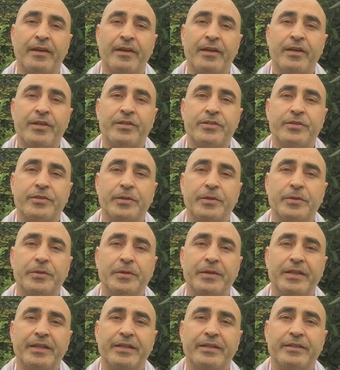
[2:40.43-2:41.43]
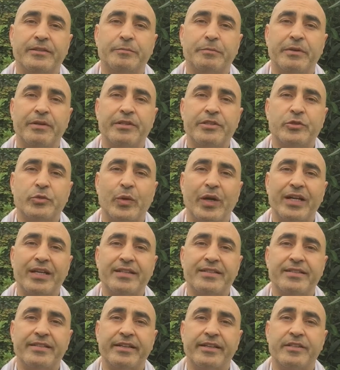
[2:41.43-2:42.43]
So
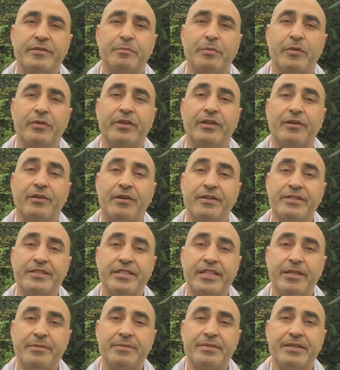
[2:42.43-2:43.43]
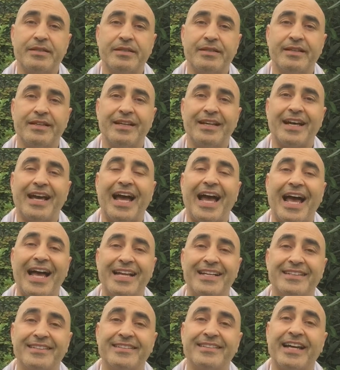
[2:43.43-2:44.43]
spirituality is both a concept
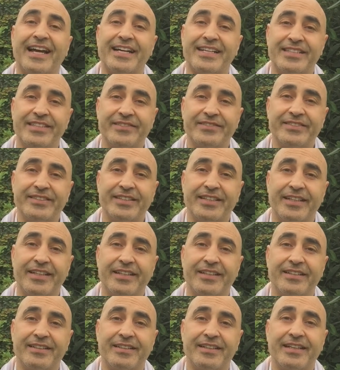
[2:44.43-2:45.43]
and an activity.